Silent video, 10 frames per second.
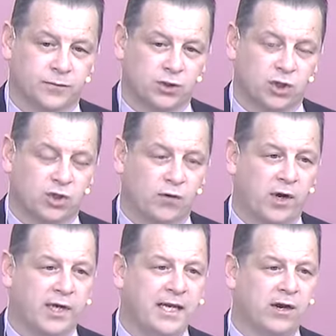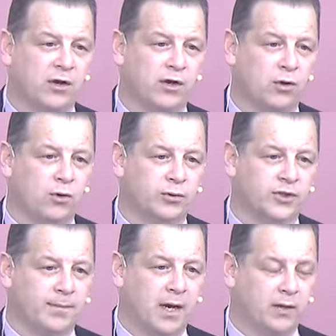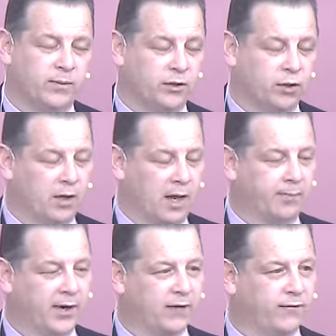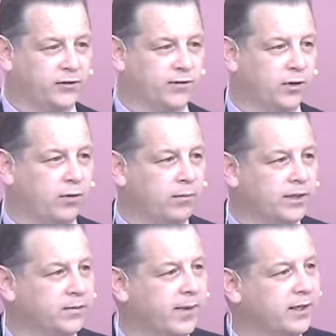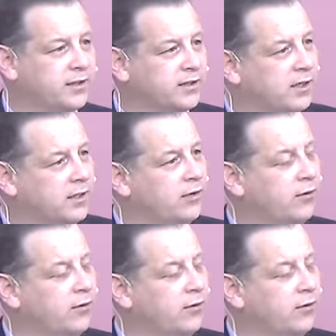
Just over a year ago, there was a man meeting a breakfast for homeless men in Sandy